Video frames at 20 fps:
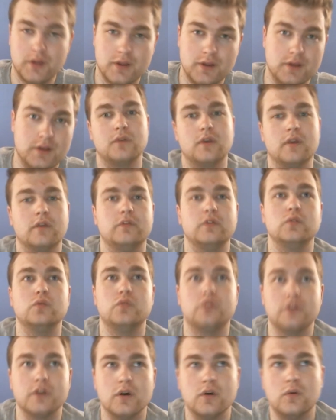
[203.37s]
If you
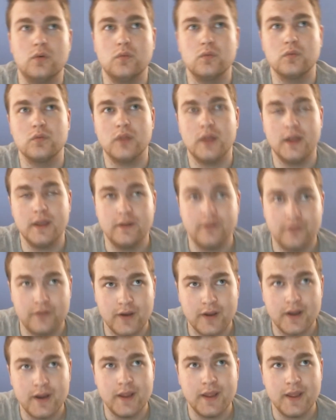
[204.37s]
don't like
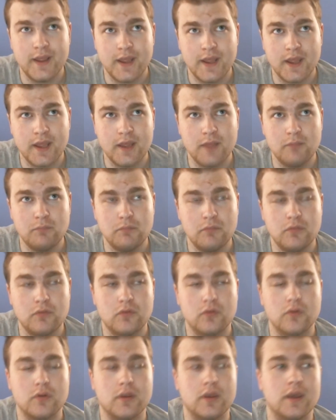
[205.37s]
fighting games
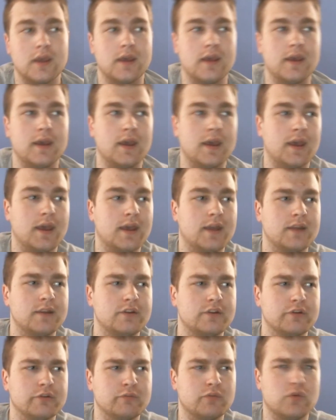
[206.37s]
and you're
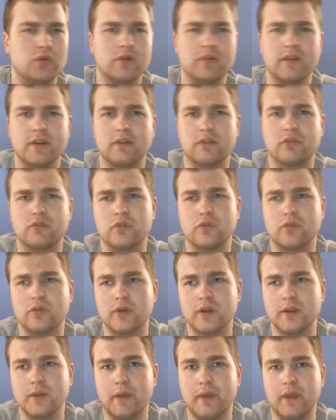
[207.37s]
more like a
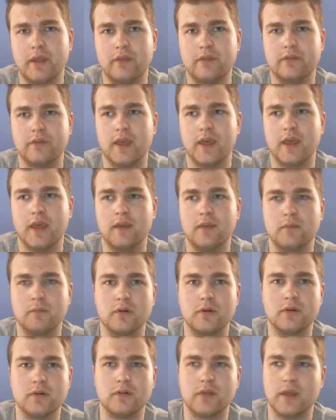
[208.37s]
story-based
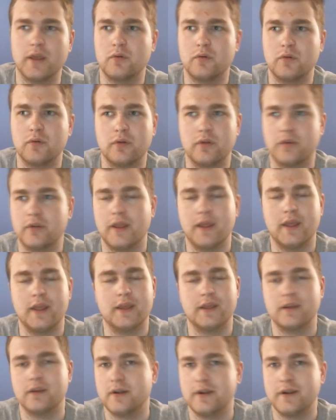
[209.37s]
gamer, like where you're taking
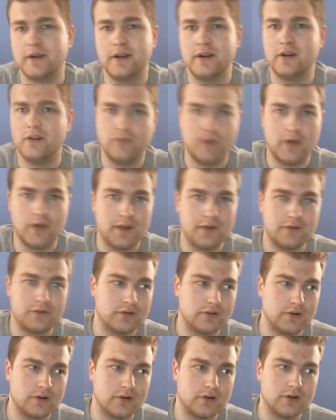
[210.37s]
on an
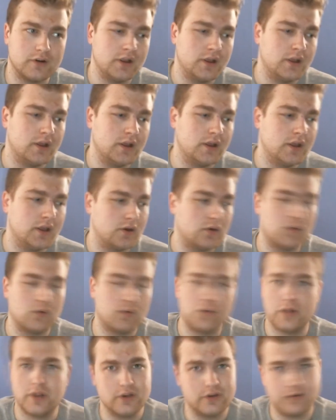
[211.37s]
adventure, or
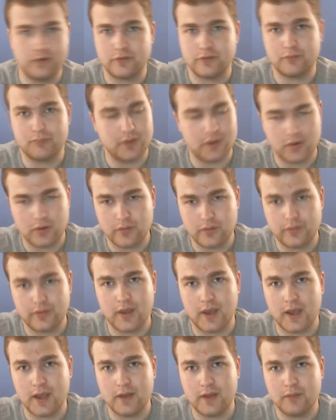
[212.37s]
you're just both,
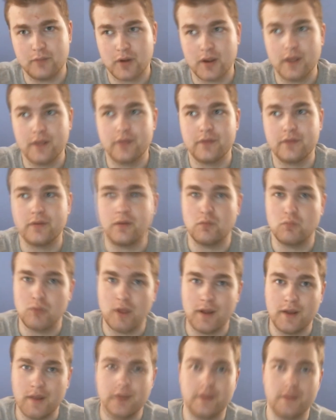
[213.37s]
I'd probably say
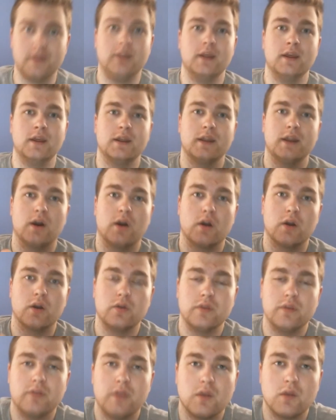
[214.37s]
rent it. Now, I only
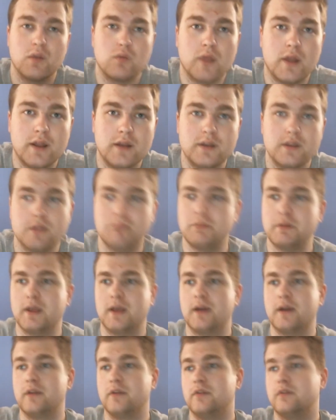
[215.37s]
say rent it
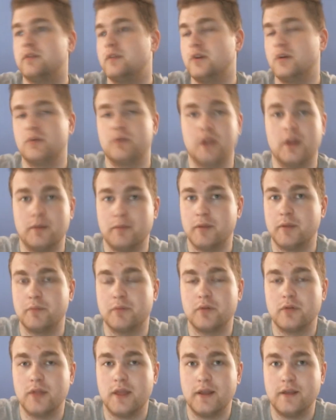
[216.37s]
because, not people
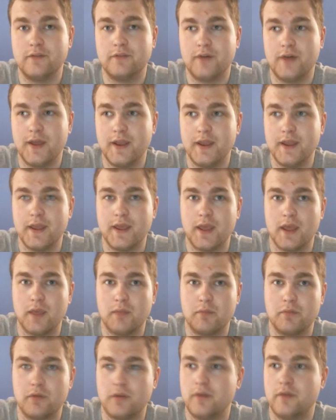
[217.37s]
like fighting
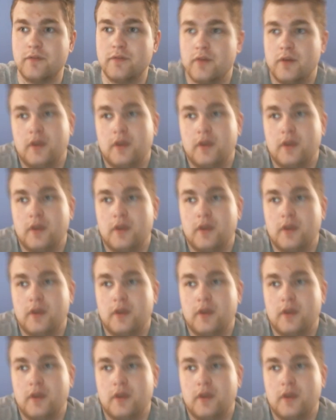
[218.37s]
games. If